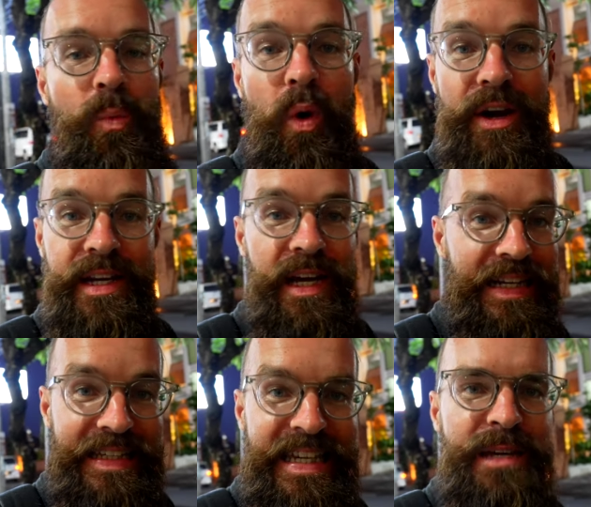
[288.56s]
One
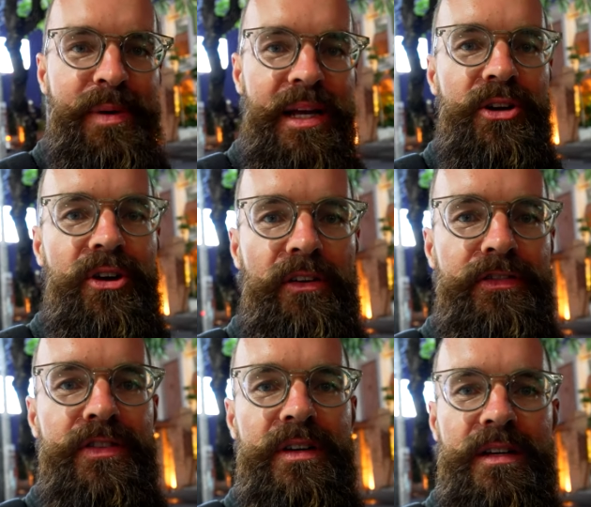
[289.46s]
key pillar
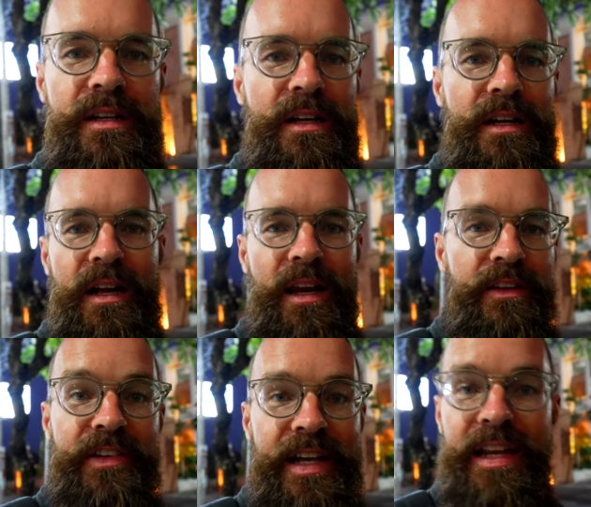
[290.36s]
of
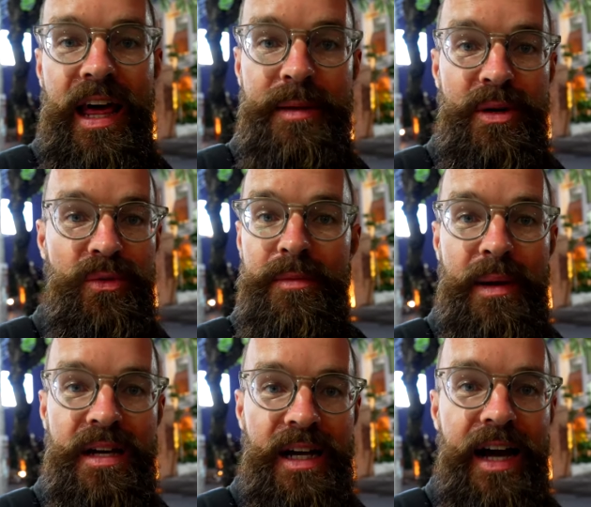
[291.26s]
living in alignment with
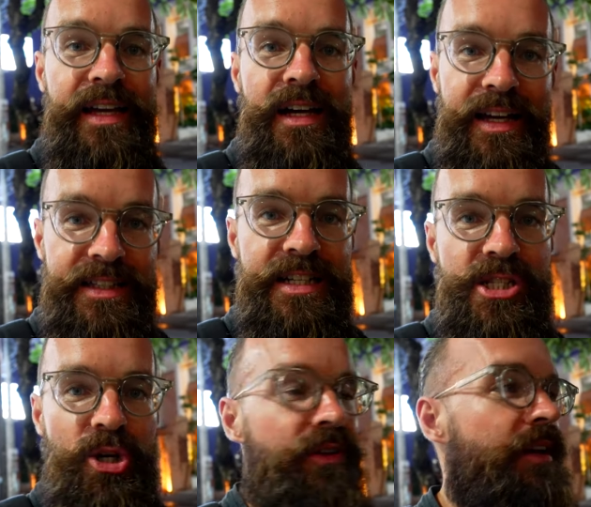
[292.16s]
Mother Gaia at
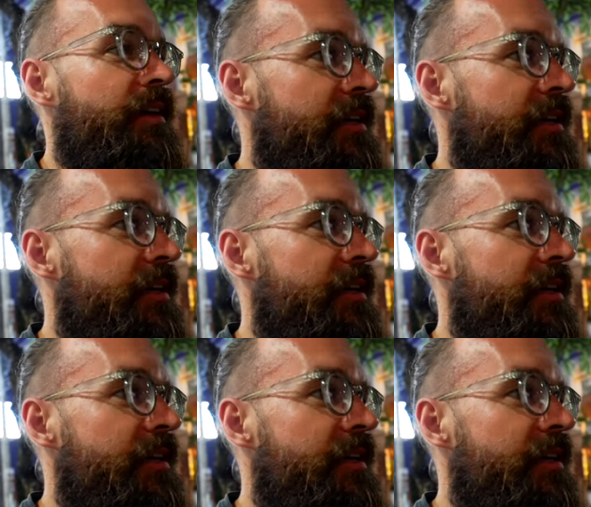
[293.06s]
Custodia